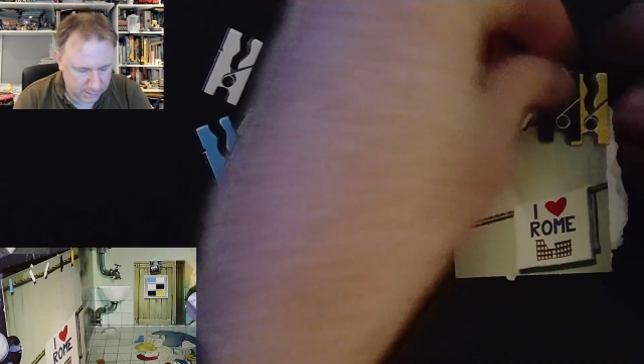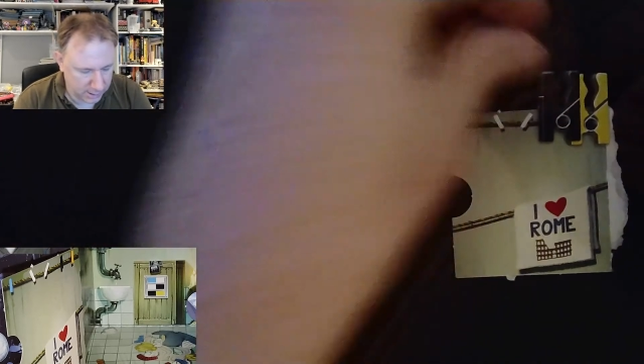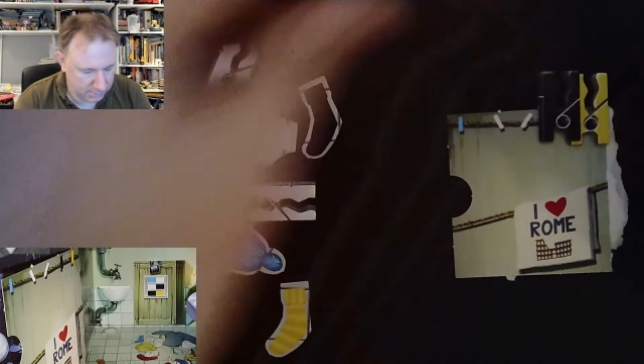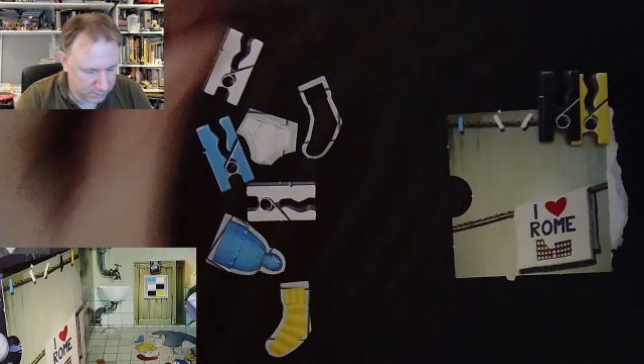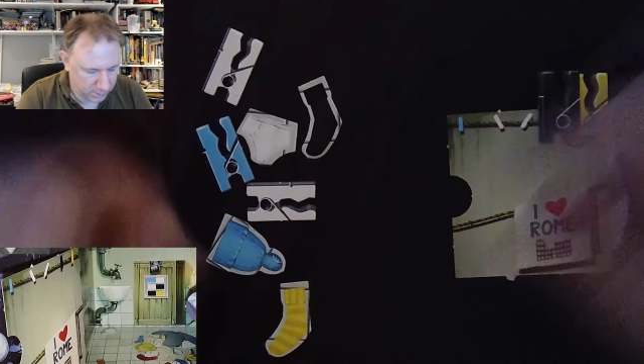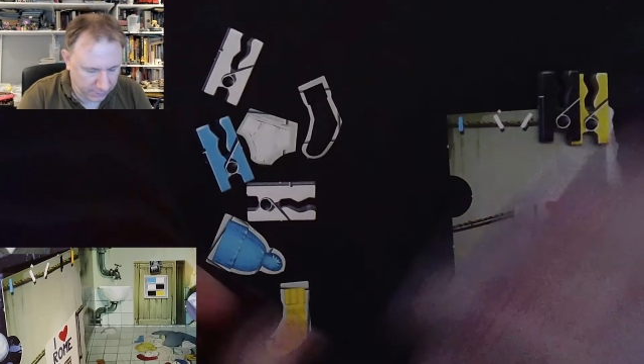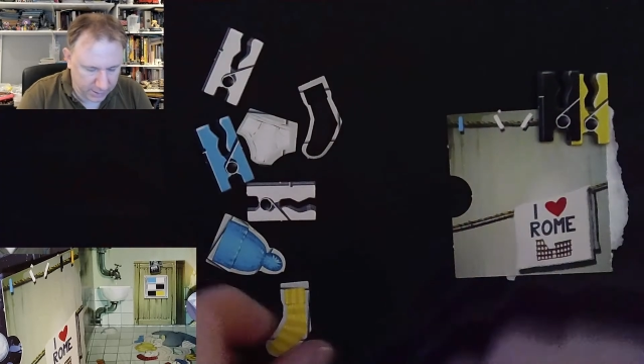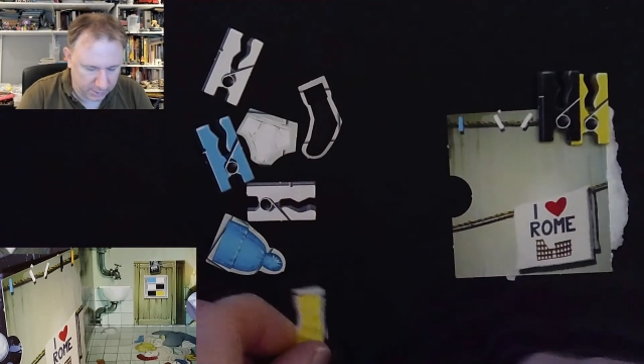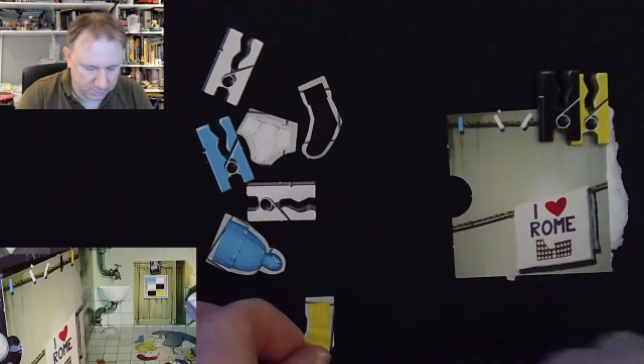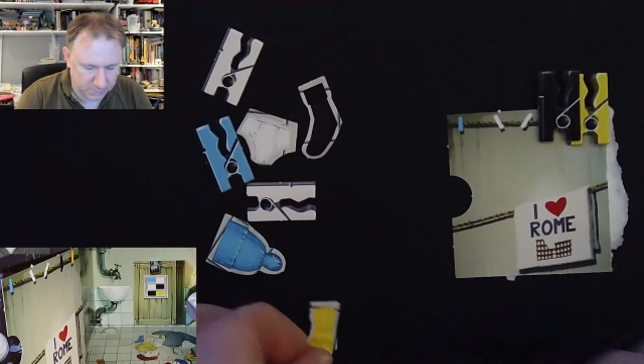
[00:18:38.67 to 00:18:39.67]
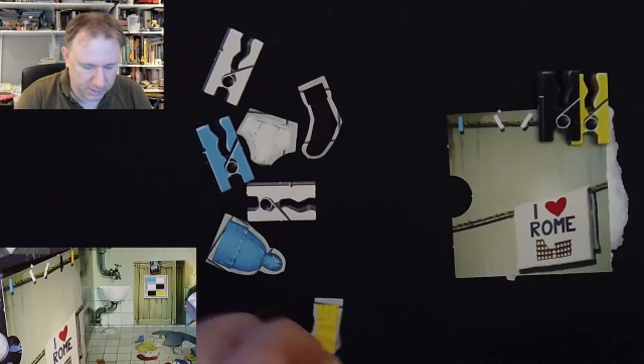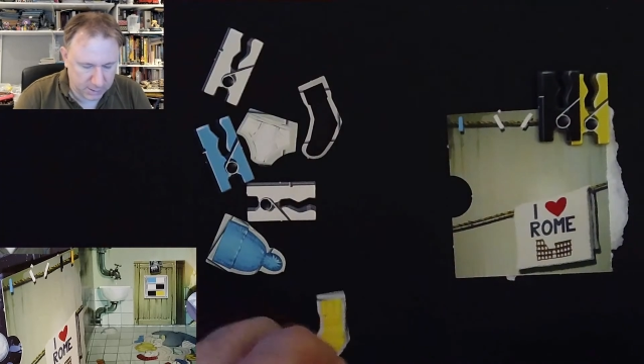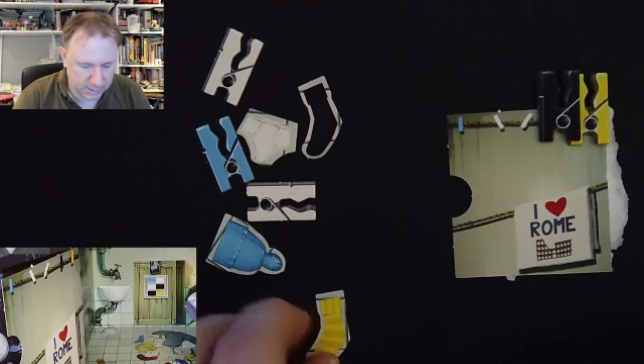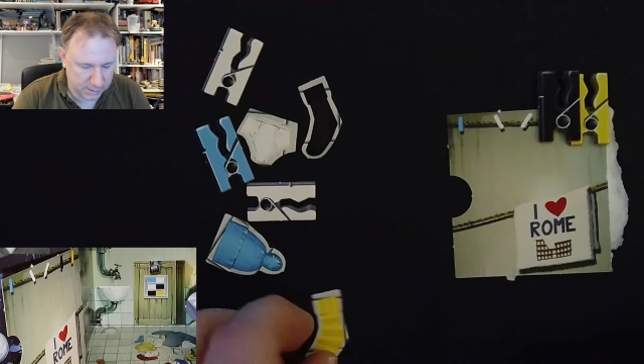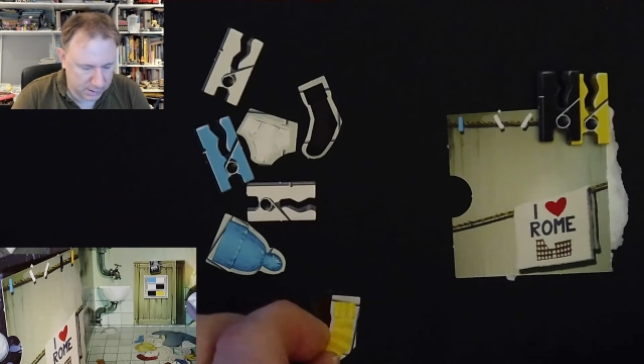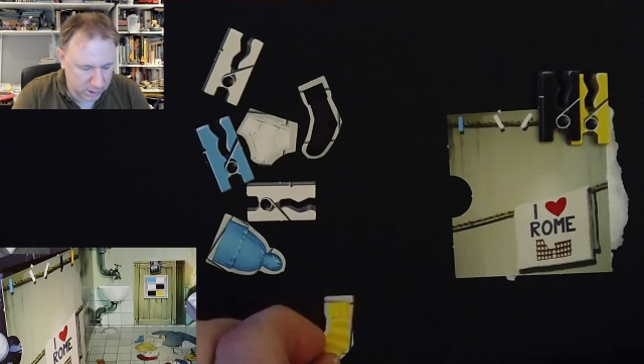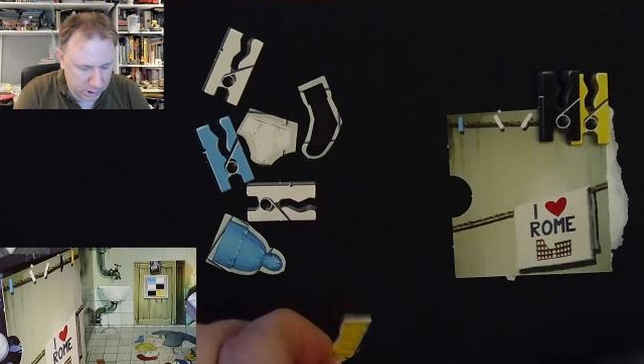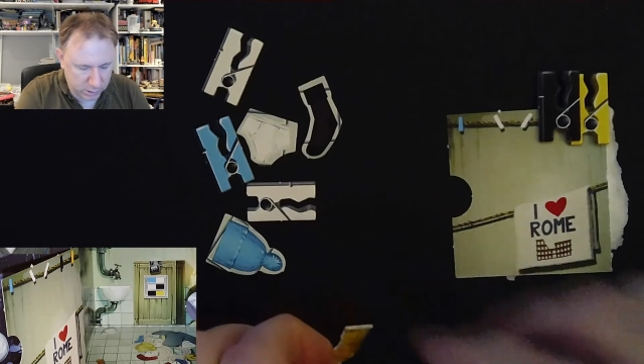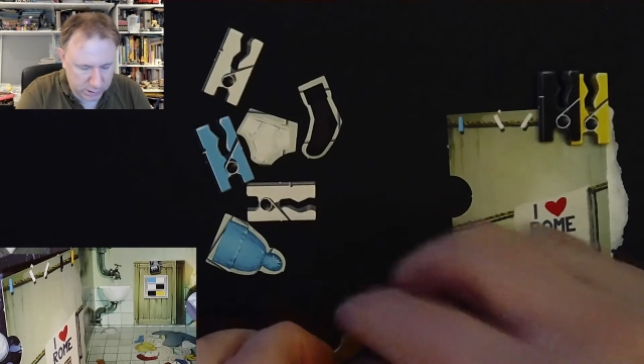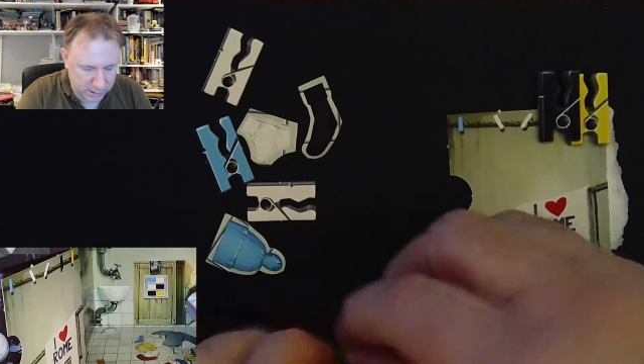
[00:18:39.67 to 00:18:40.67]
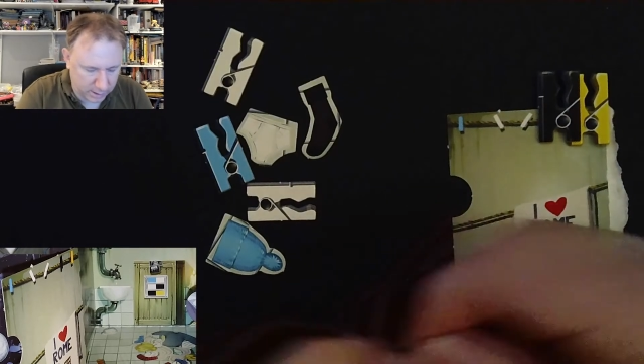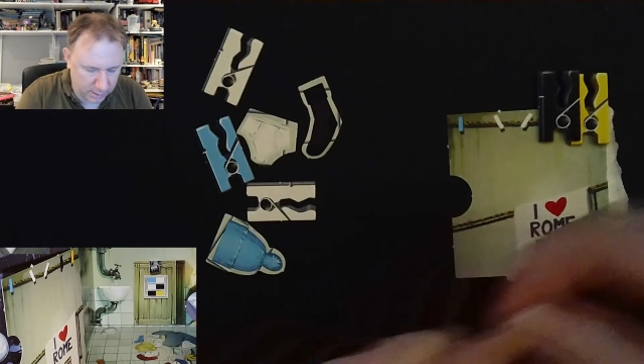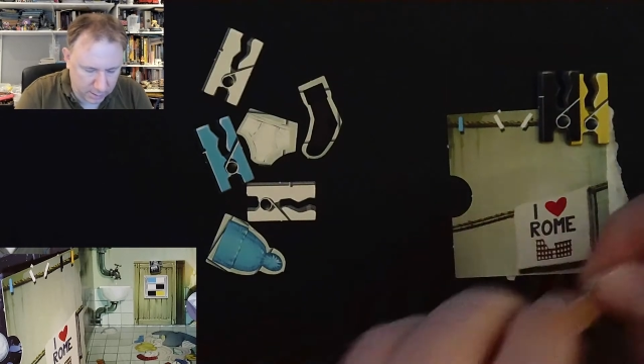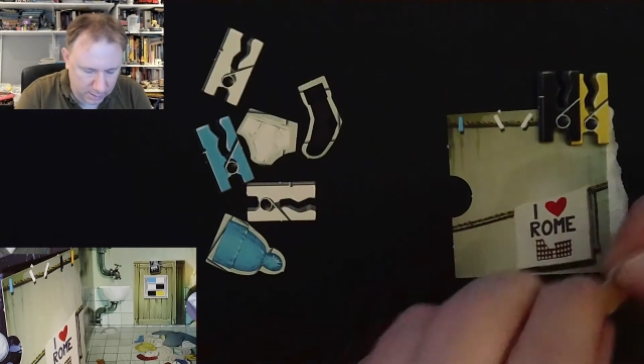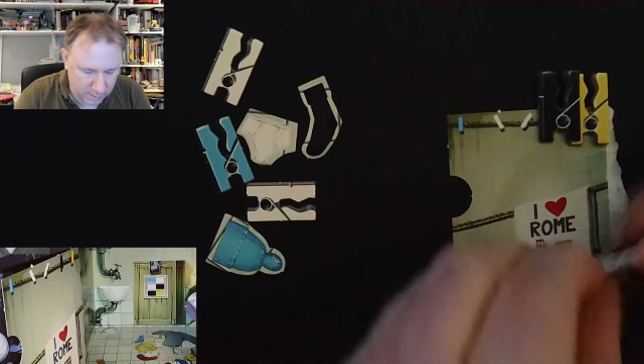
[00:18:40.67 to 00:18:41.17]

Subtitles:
seem to have helped, because this just looks like...